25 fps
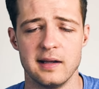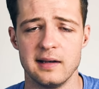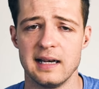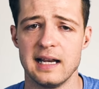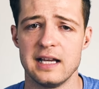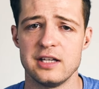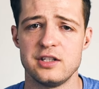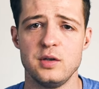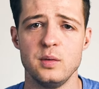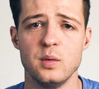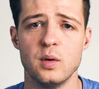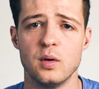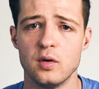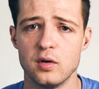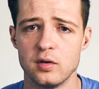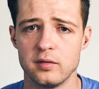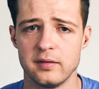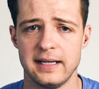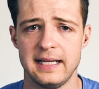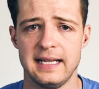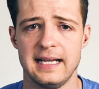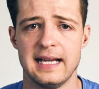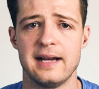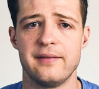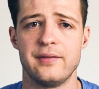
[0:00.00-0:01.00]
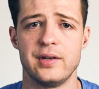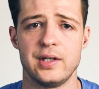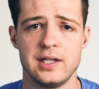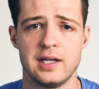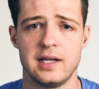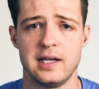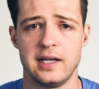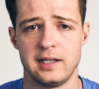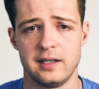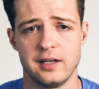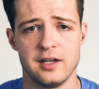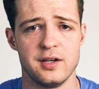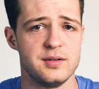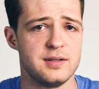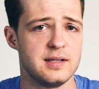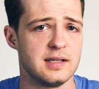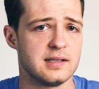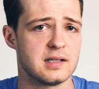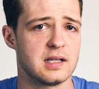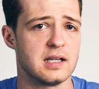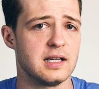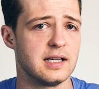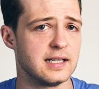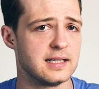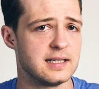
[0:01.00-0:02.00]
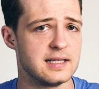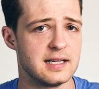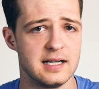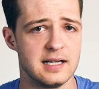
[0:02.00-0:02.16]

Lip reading: unless you already have a diagnosis like